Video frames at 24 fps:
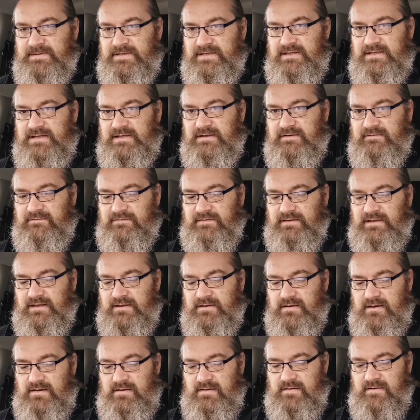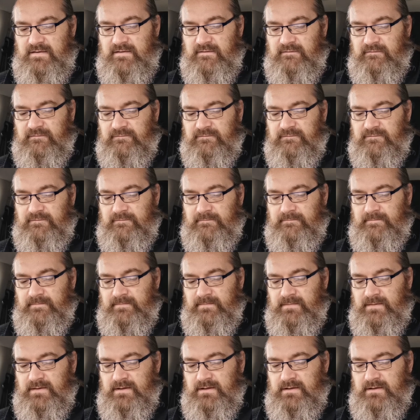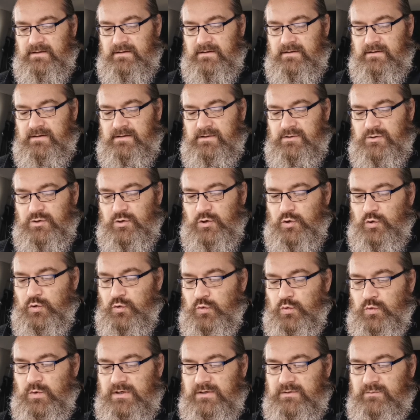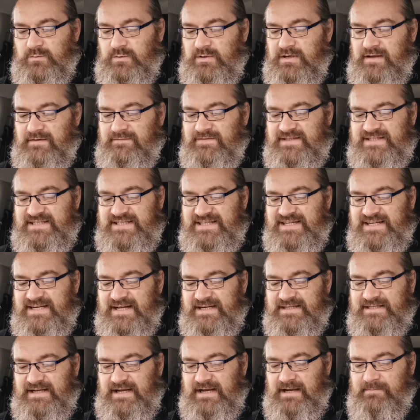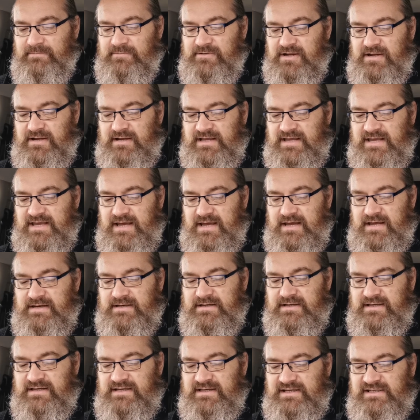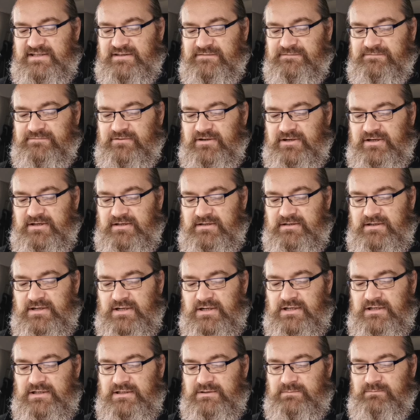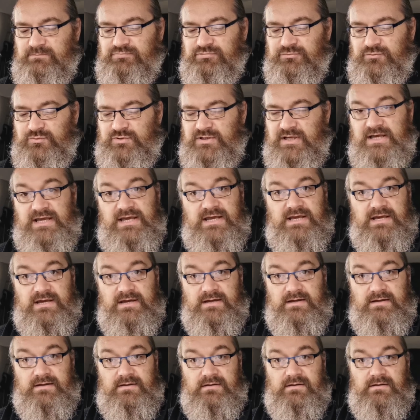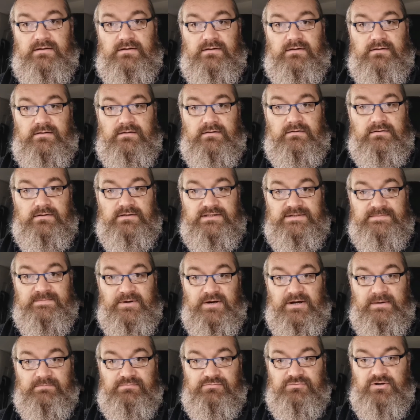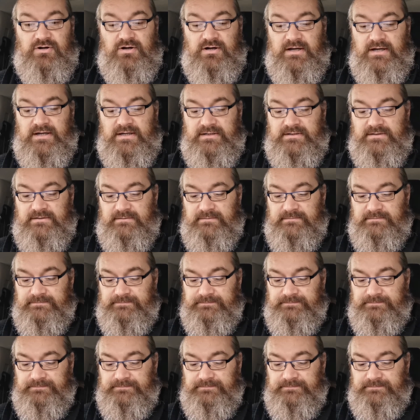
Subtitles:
beneath the earth. No one will ever see that hammer again unless Freya is brought here as my bride.